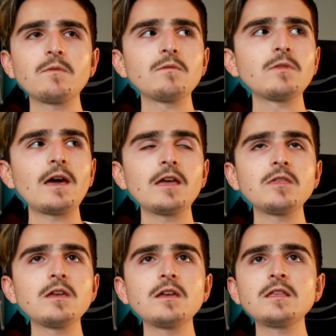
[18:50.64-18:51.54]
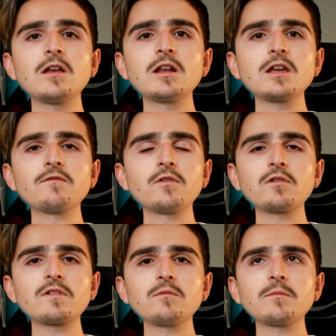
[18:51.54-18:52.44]
like in earlier
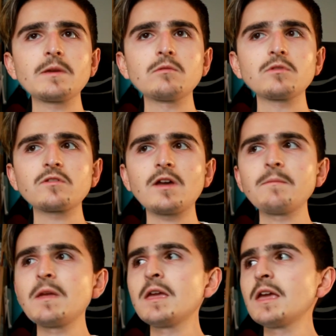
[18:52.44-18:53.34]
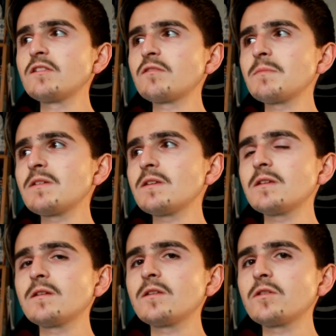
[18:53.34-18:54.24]
vlogs, it would be all the time. It's just me
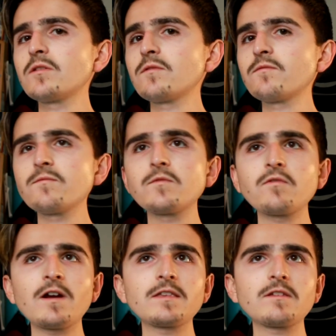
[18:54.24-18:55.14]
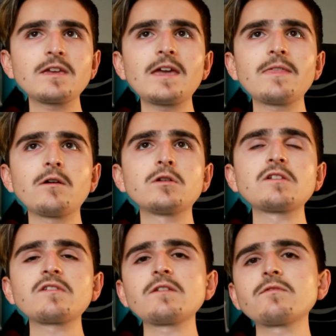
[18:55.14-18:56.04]
trying to get the
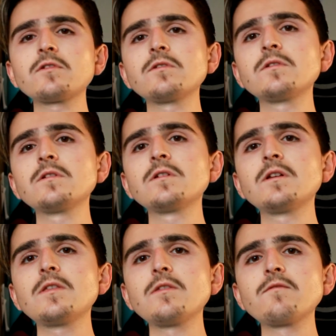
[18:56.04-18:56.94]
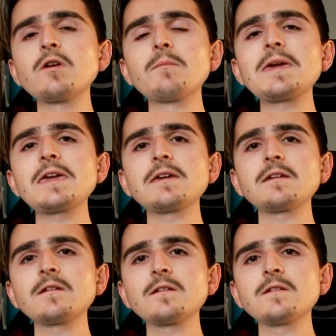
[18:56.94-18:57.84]
honesty through, the real me.
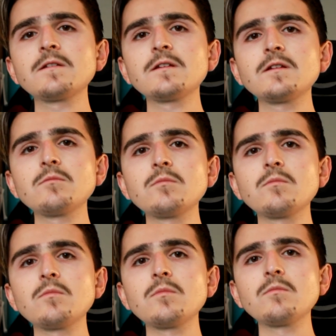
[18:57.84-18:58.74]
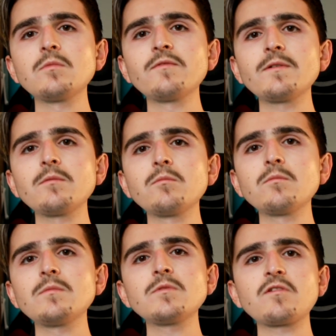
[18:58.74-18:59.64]
With
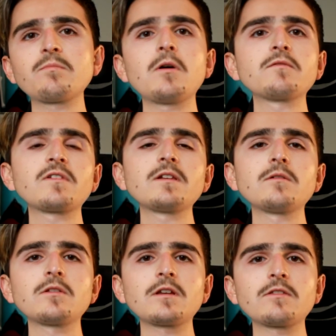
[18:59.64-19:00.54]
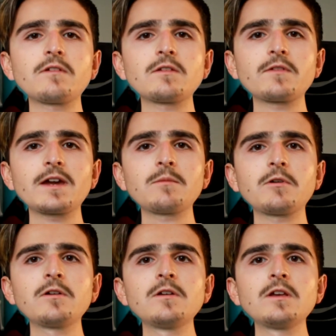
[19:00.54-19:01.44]
just obviously on the other end of a
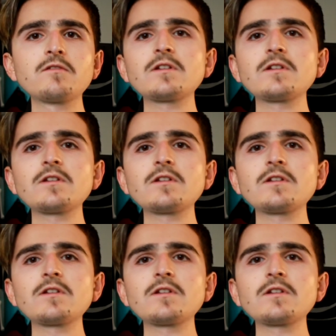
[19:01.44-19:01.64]
camera, it's not